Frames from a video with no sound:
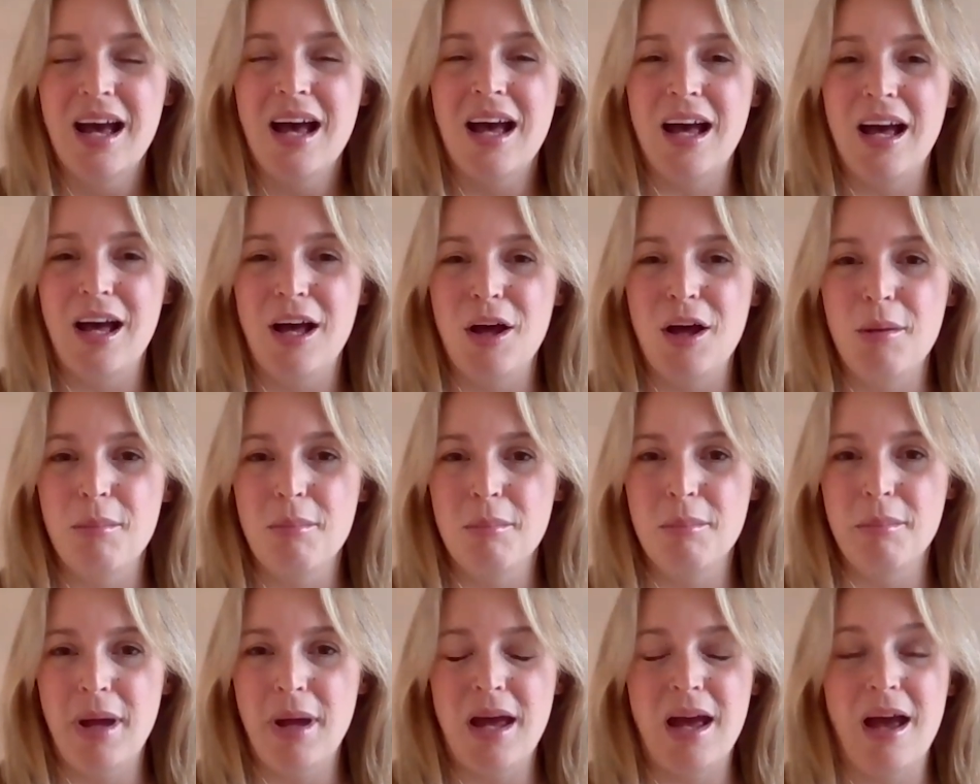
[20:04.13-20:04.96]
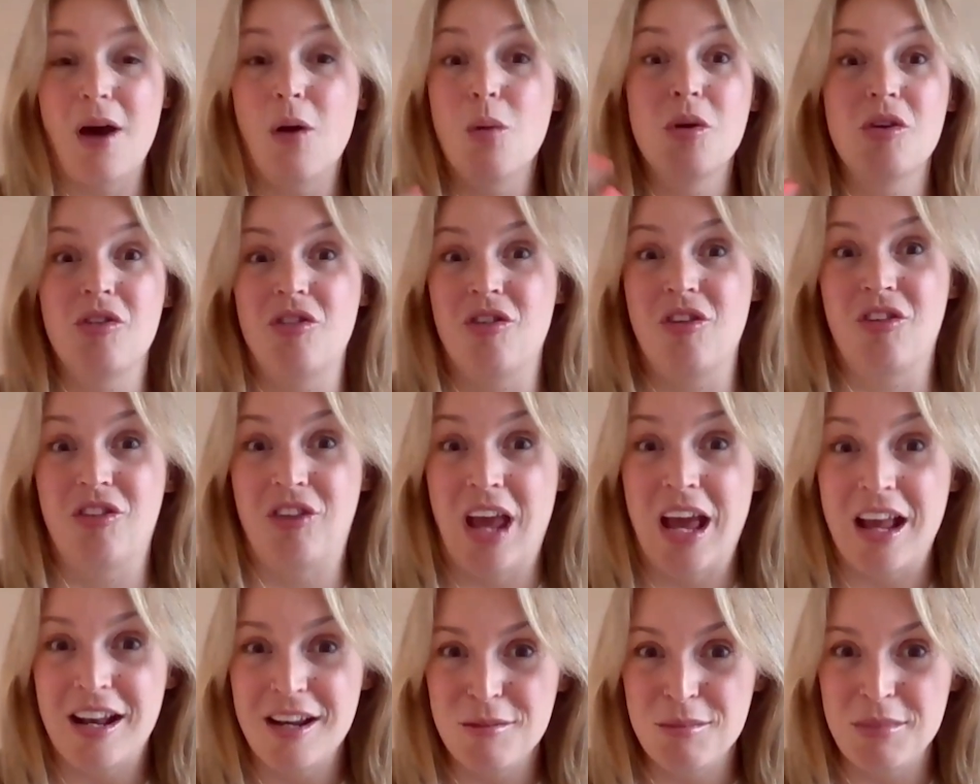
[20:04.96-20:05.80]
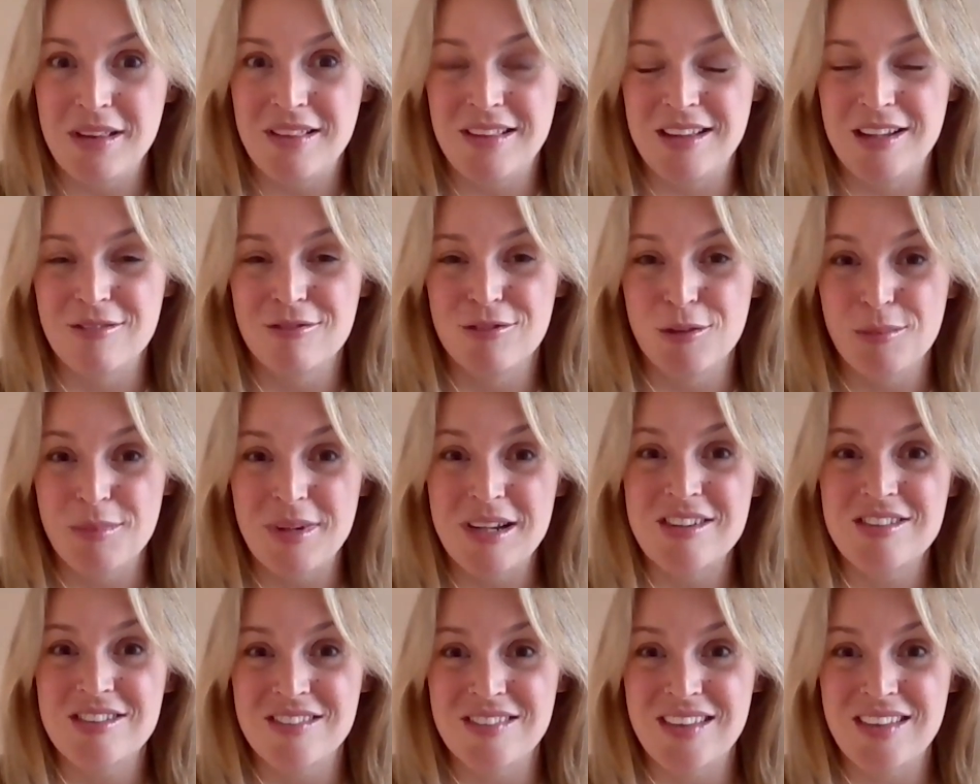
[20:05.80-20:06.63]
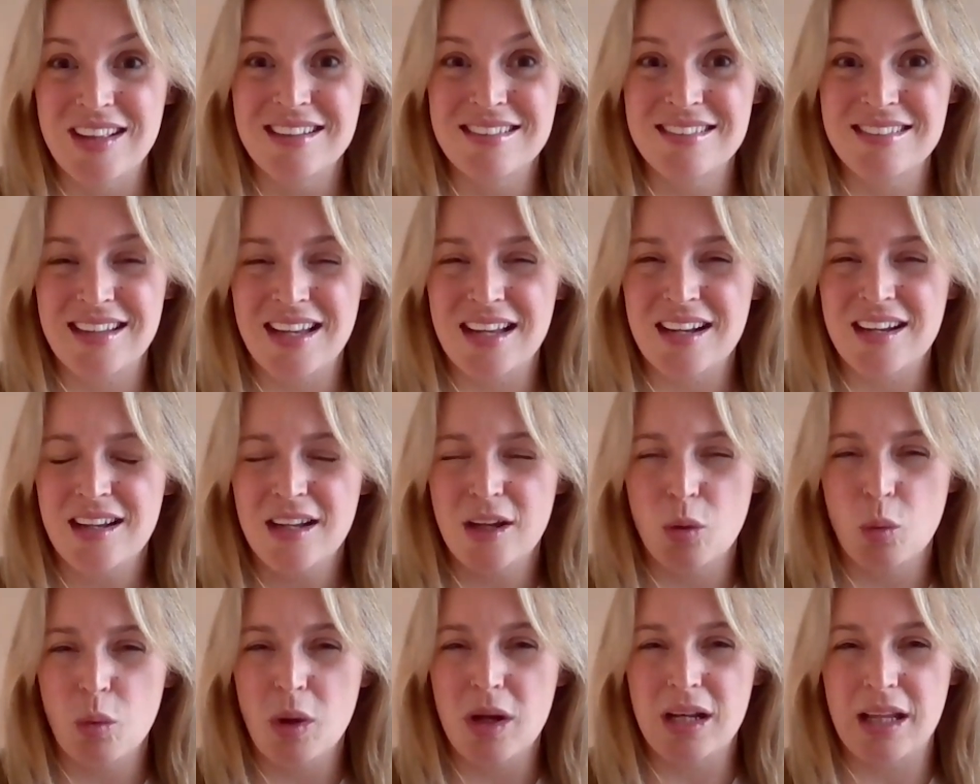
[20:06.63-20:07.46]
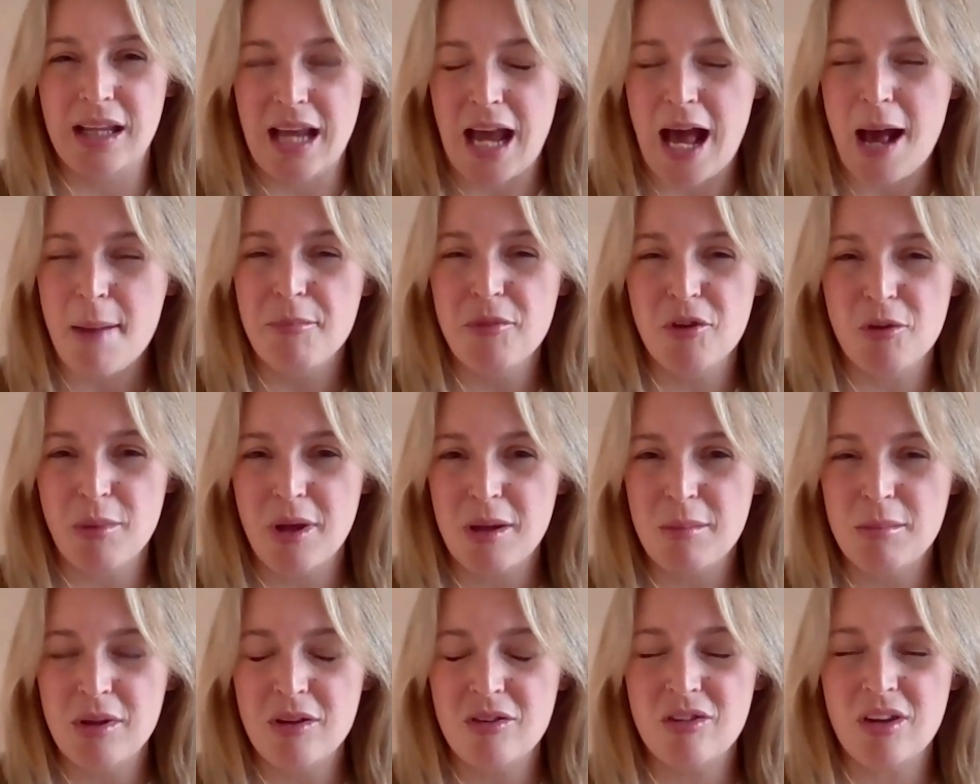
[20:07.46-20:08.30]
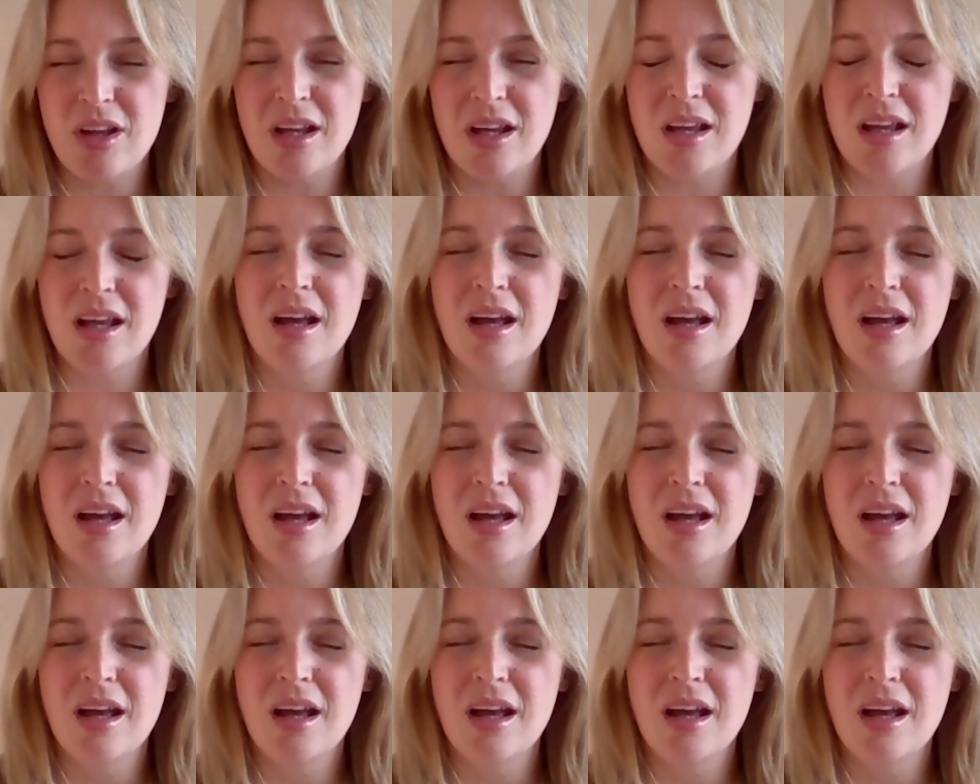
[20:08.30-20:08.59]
How is this getting me the information that it's getting, and what gaps am I missing?